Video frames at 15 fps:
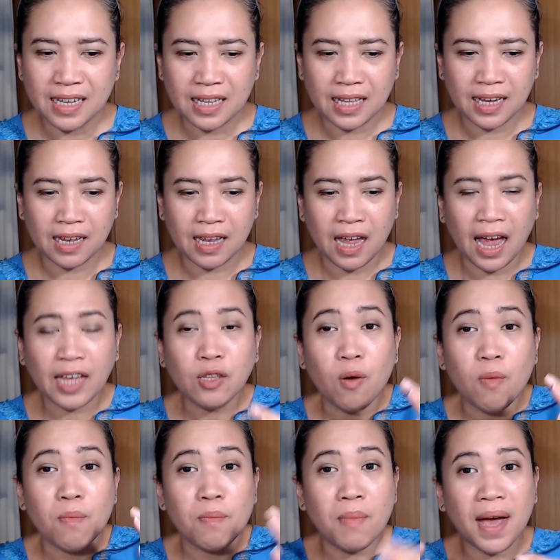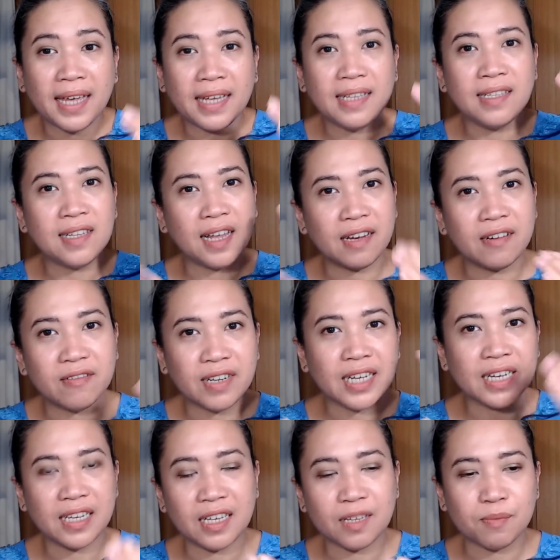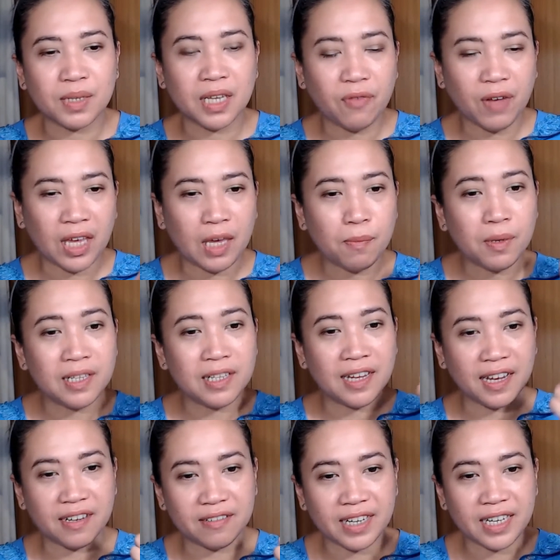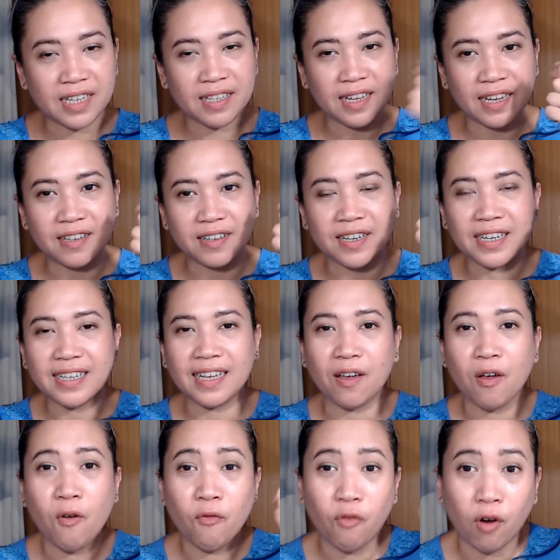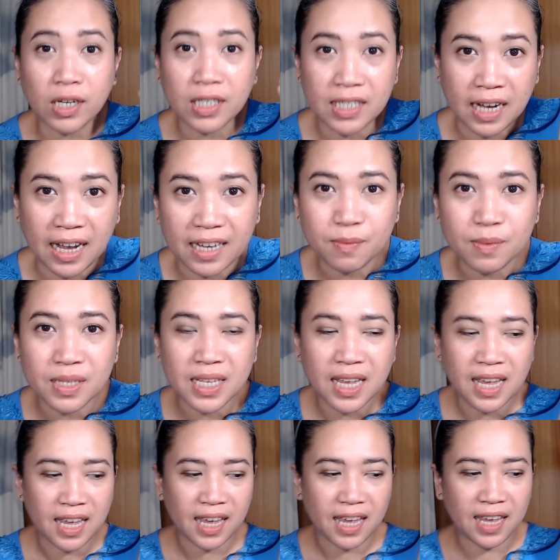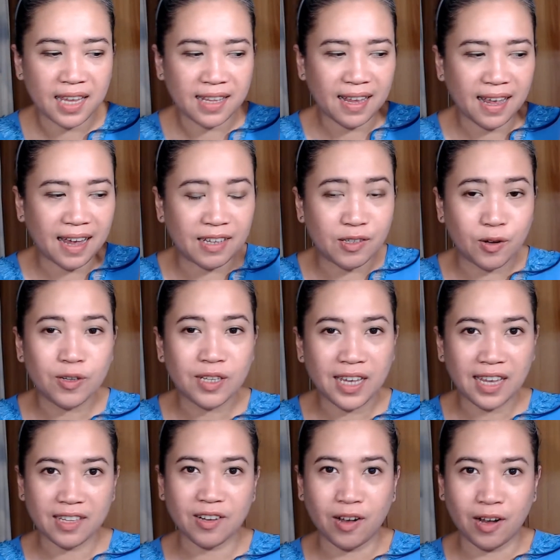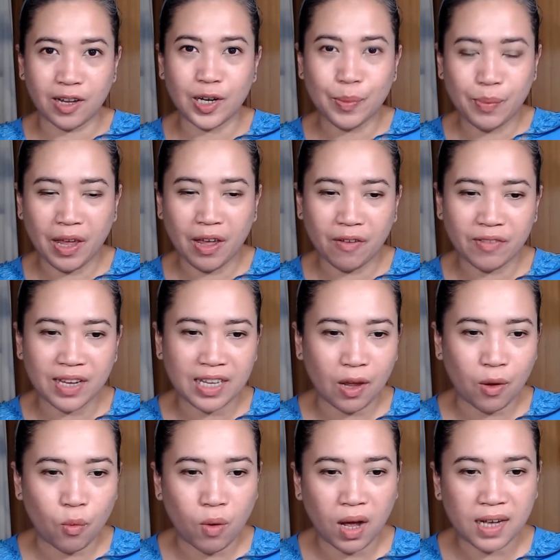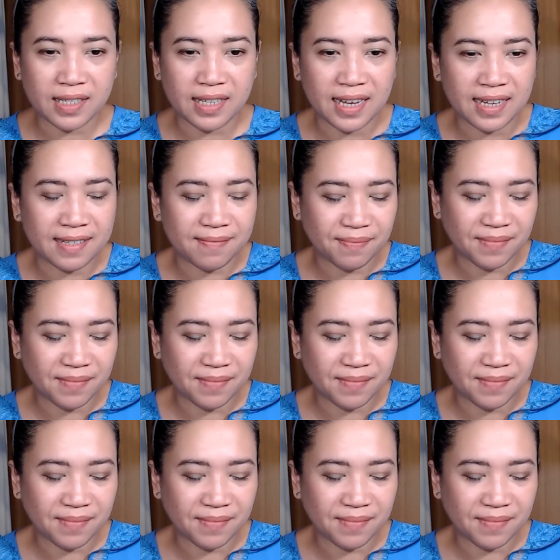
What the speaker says: Like, I don't mind layering it, but if I keep on layering like 4 times and I don't get the color payoff that I want, then